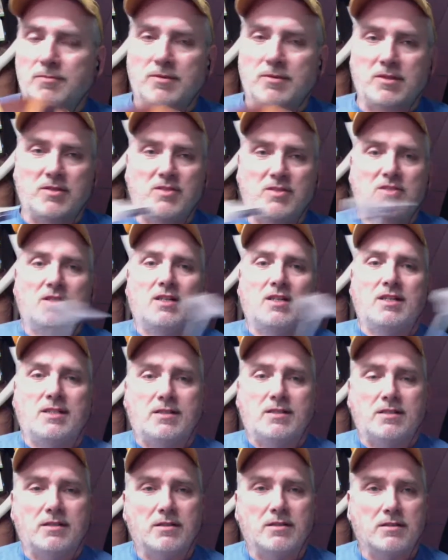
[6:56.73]
The
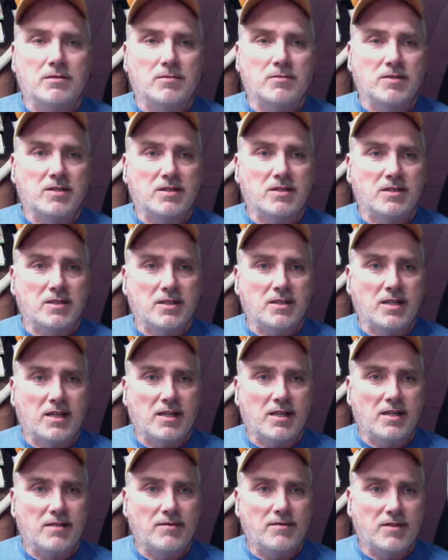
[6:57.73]
site. Let me see. I
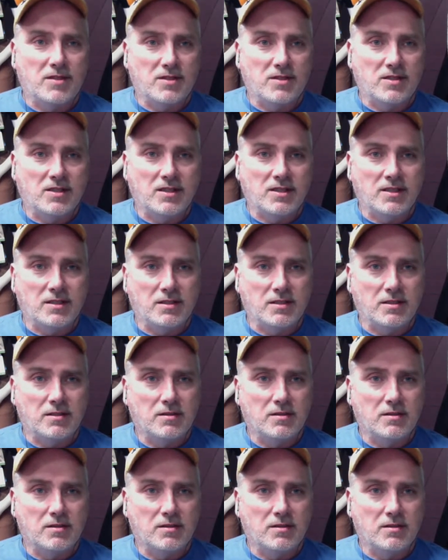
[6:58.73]
have the site.